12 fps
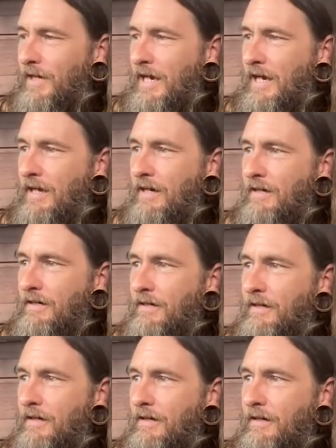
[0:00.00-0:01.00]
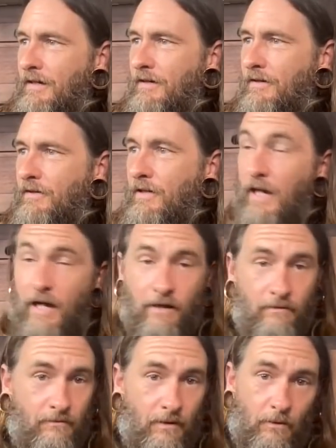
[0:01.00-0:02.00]
yeah,
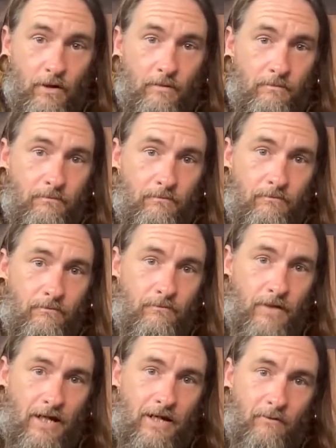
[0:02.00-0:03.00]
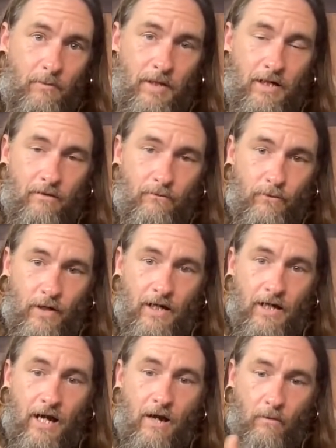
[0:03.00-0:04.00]
I want to thank everybody for
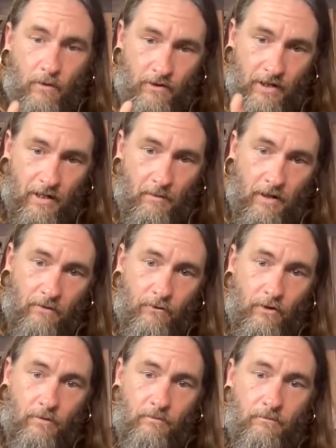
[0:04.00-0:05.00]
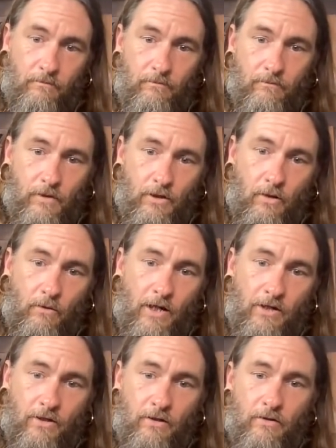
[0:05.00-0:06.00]
hanging out. I want to thank everybody for the
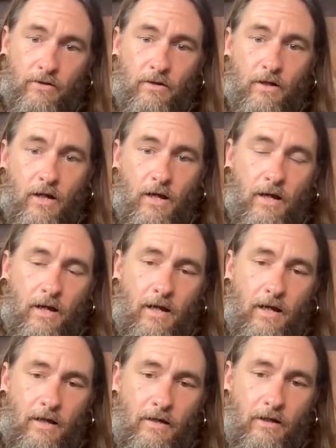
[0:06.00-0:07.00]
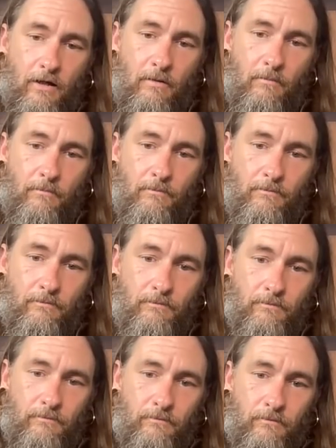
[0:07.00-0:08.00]
donations and,
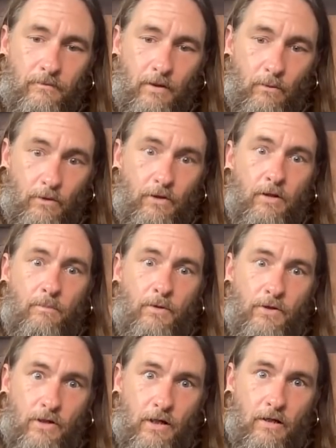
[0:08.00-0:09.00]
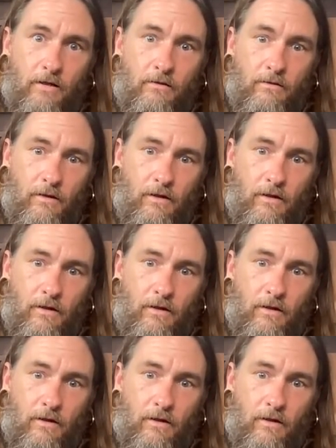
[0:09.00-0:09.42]
I really appreciate it.